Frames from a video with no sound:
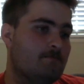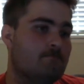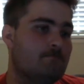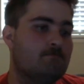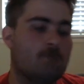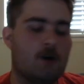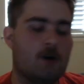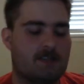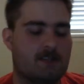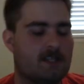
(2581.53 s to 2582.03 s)

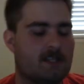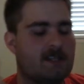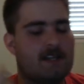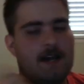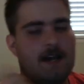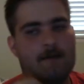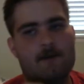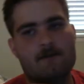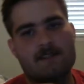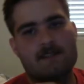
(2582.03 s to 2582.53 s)
most of the
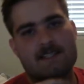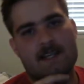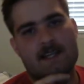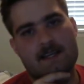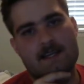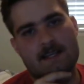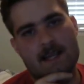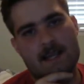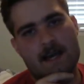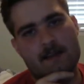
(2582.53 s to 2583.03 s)
time I would say,
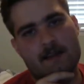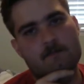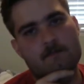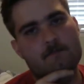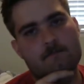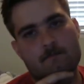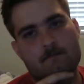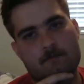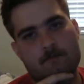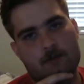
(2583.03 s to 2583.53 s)
yeah, they're
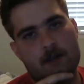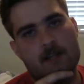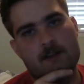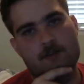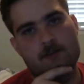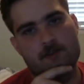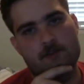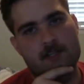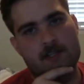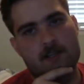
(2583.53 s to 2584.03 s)
pretty
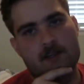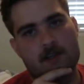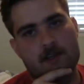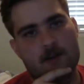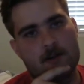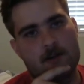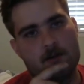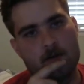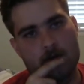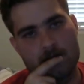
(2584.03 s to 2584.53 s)
interesting and
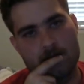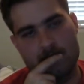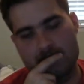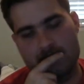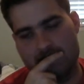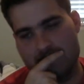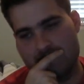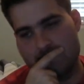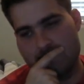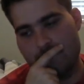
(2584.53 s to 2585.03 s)
good court
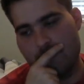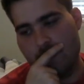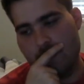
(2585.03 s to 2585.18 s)
cases.